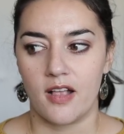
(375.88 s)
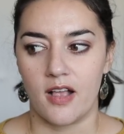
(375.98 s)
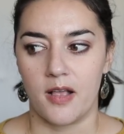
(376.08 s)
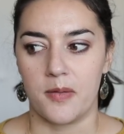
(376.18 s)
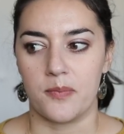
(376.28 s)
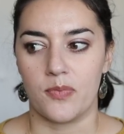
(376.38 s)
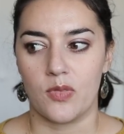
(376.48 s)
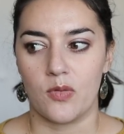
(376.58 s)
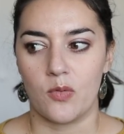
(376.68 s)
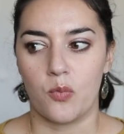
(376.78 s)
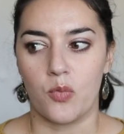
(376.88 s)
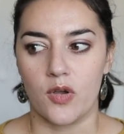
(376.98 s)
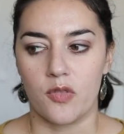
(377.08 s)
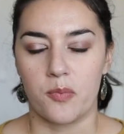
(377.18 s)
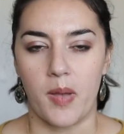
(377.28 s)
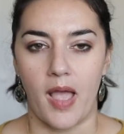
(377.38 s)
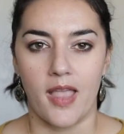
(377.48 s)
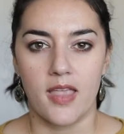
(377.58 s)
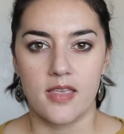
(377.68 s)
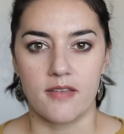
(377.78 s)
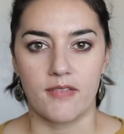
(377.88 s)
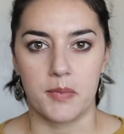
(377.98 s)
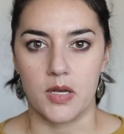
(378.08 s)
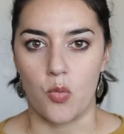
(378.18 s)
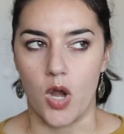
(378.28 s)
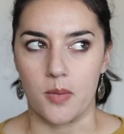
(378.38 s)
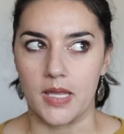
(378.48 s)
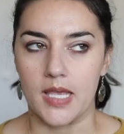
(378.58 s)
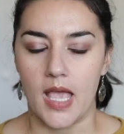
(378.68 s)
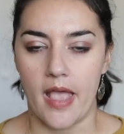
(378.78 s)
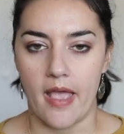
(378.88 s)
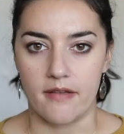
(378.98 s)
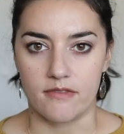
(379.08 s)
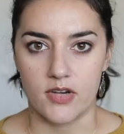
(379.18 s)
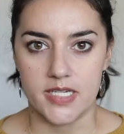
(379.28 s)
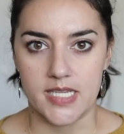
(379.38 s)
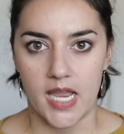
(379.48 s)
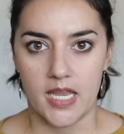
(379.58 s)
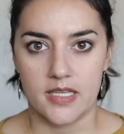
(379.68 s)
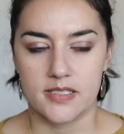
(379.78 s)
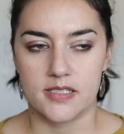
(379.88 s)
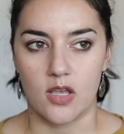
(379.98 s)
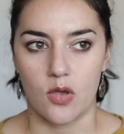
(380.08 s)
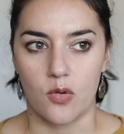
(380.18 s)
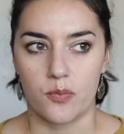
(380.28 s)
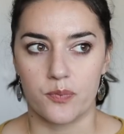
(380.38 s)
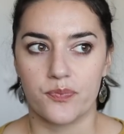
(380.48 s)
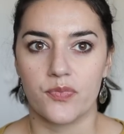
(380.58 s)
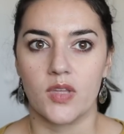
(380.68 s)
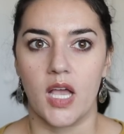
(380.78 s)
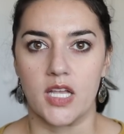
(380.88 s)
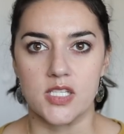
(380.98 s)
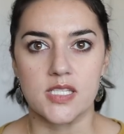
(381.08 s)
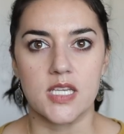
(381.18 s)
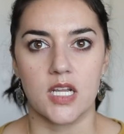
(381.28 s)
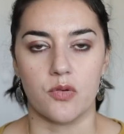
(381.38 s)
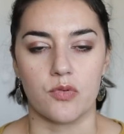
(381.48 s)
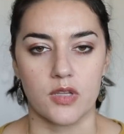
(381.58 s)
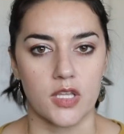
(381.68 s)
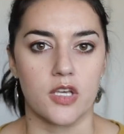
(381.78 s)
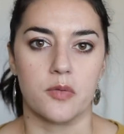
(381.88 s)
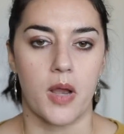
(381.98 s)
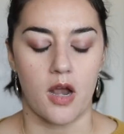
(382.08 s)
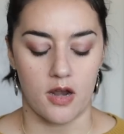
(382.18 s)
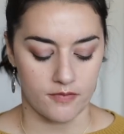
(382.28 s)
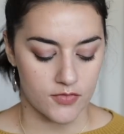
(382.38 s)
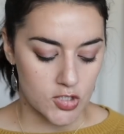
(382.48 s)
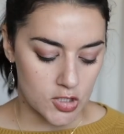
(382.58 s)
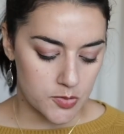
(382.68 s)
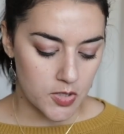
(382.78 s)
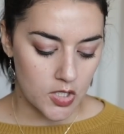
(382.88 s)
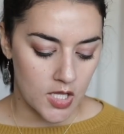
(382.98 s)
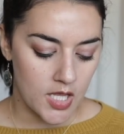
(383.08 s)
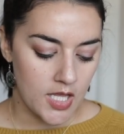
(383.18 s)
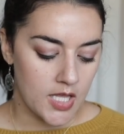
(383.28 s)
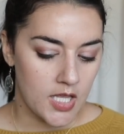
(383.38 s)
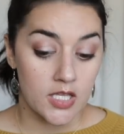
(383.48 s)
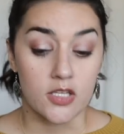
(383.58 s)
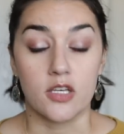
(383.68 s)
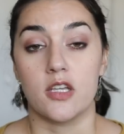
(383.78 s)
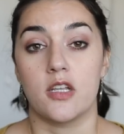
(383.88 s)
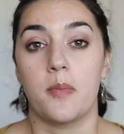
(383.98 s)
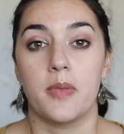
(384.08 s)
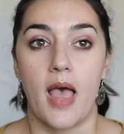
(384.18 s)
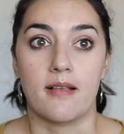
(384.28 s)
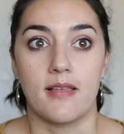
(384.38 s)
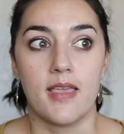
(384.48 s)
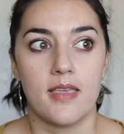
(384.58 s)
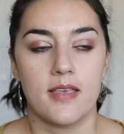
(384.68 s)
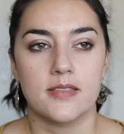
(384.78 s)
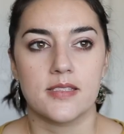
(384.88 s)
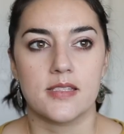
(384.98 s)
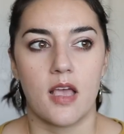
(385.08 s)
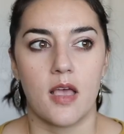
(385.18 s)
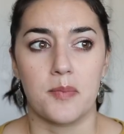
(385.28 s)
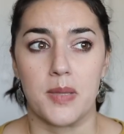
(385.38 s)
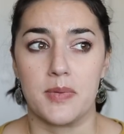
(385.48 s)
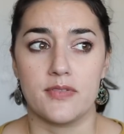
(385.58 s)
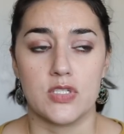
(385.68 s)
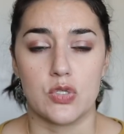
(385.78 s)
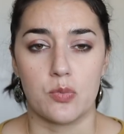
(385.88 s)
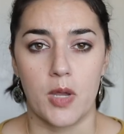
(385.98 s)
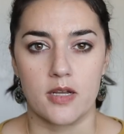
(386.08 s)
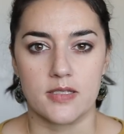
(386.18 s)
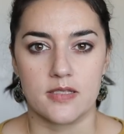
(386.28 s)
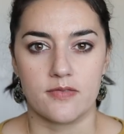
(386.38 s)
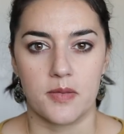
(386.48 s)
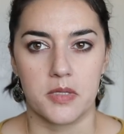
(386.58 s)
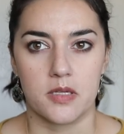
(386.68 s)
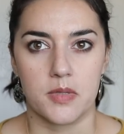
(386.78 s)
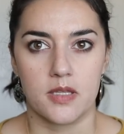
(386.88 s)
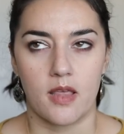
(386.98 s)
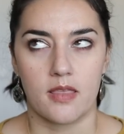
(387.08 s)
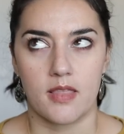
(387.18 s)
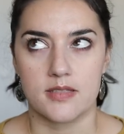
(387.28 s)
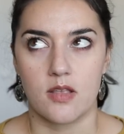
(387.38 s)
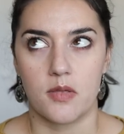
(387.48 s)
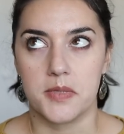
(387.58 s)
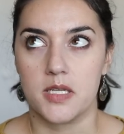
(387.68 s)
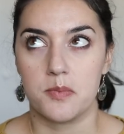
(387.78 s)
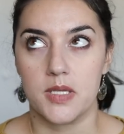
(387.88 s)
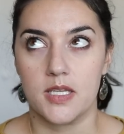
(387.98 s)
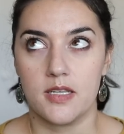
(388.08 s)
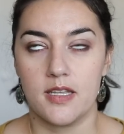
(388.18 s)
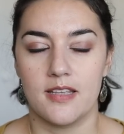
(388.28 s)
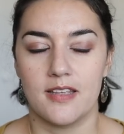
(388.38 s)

um, worth buying if I'm gonna wear them like every day. So I just need a really good pair of durable good black leggings, um, maybe even two pairs if I'm gonna be like, that's all I'm gonna be in.